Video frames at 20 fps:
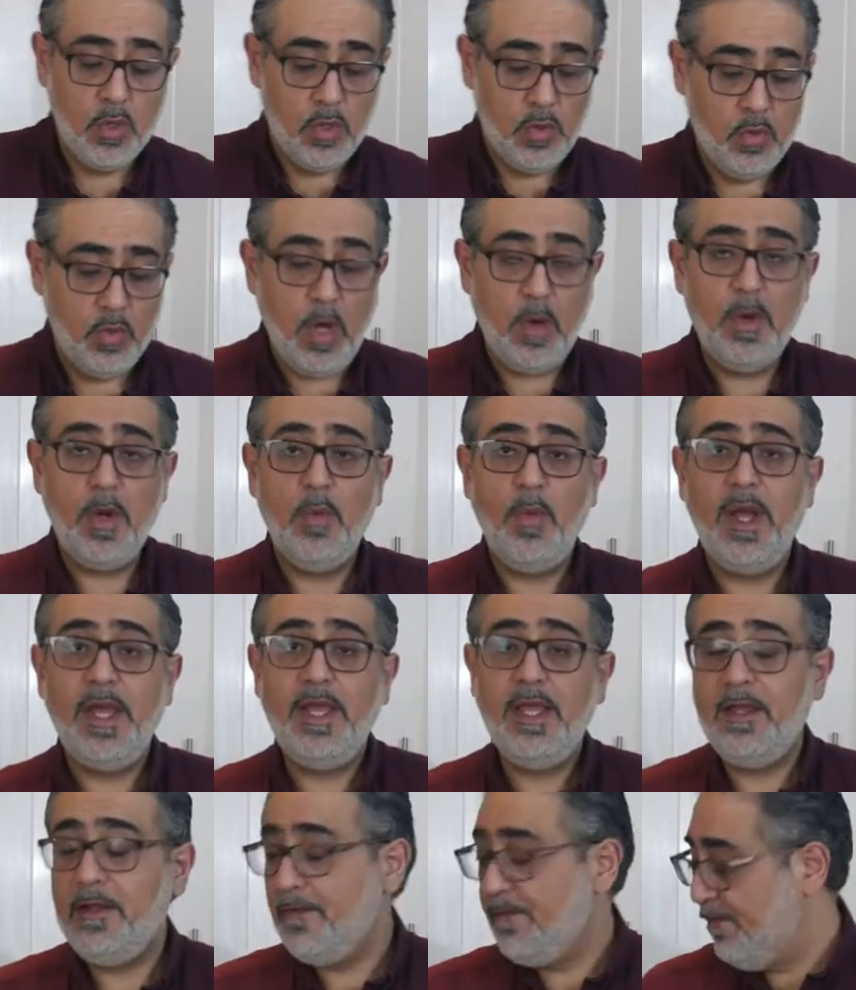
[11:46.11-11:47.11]
While we're
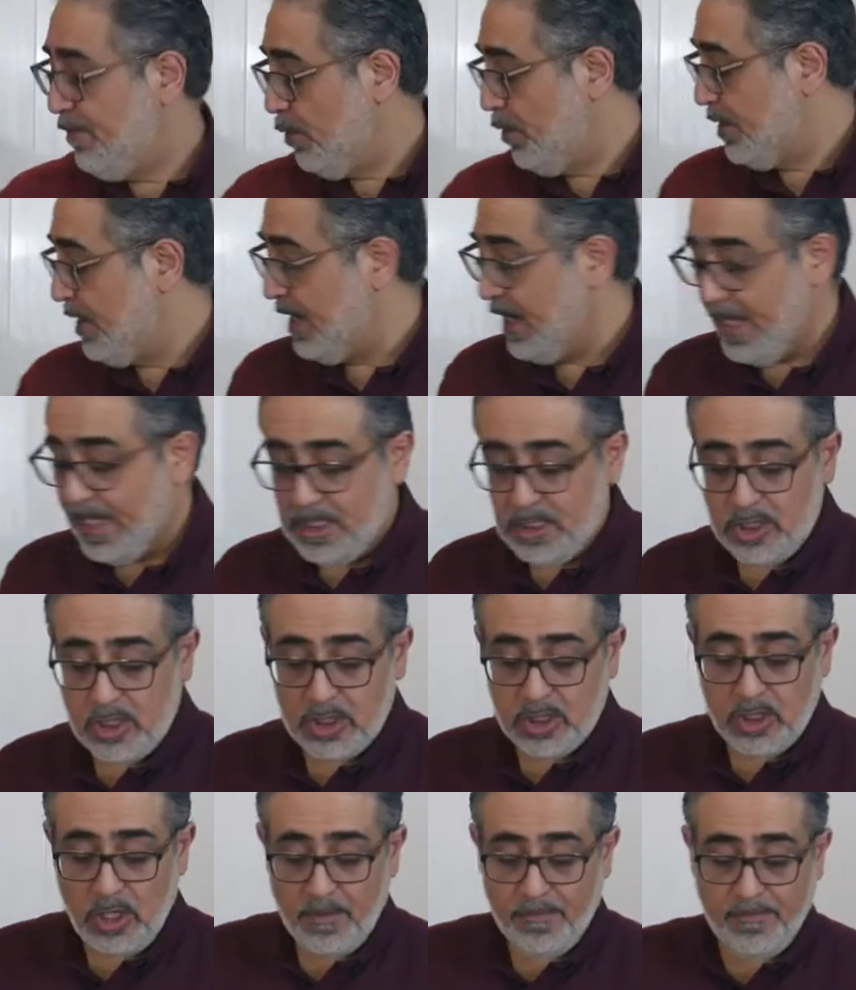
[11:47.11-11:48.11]
waiting for the leeks to
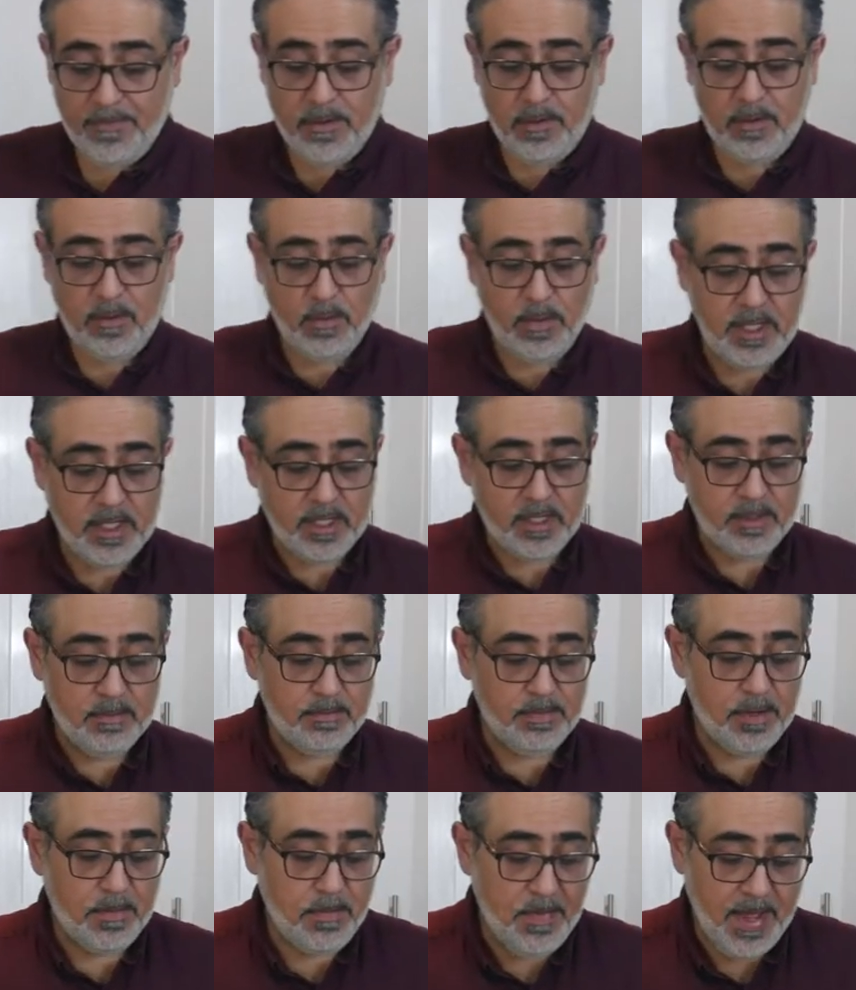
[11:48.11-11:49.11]
soften, we can
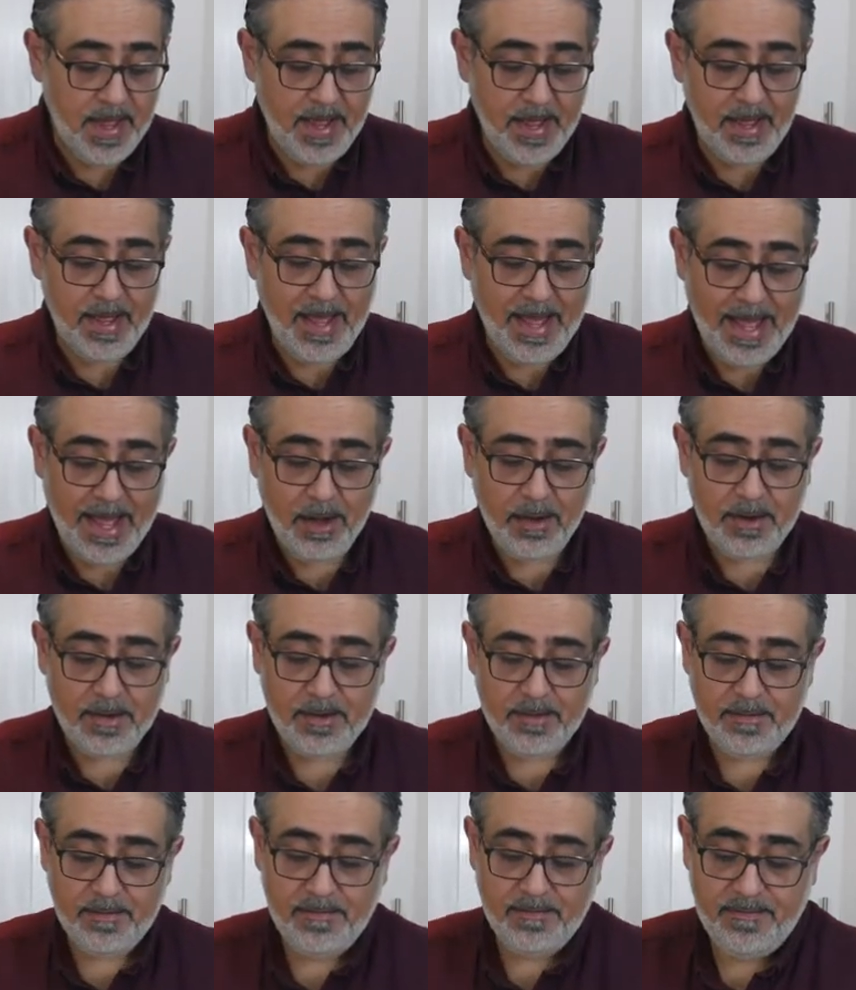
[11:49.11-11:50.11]
prepare
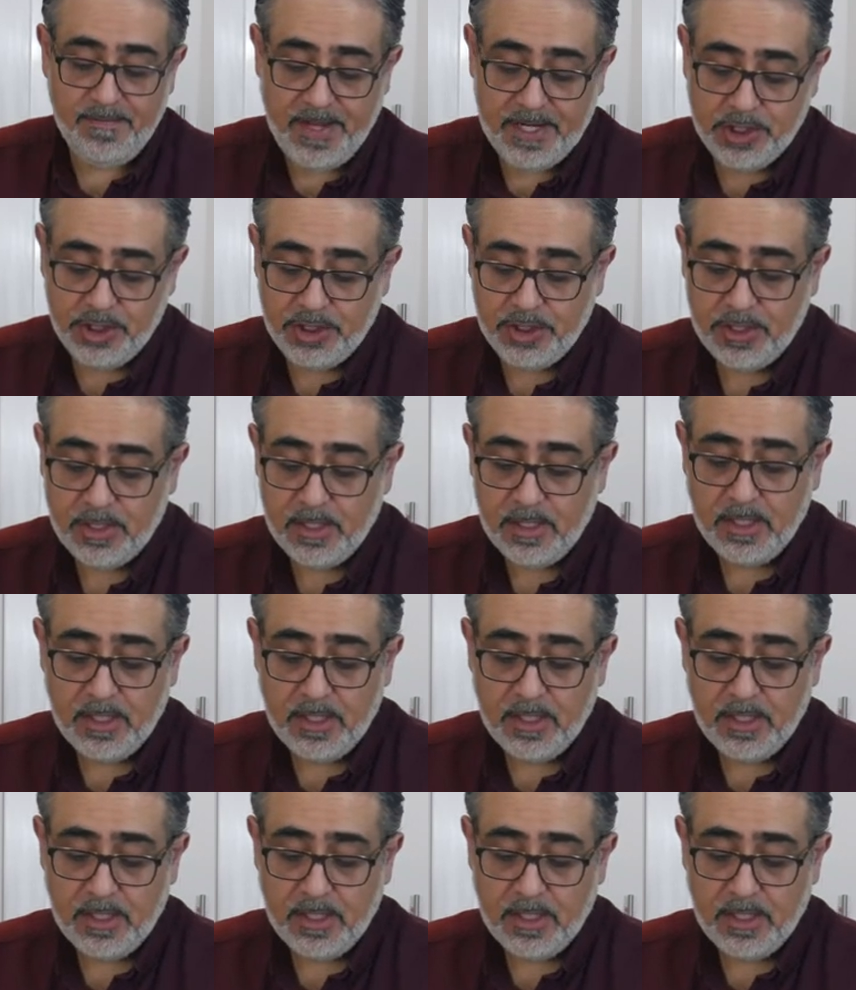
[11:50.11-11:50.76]
our fish.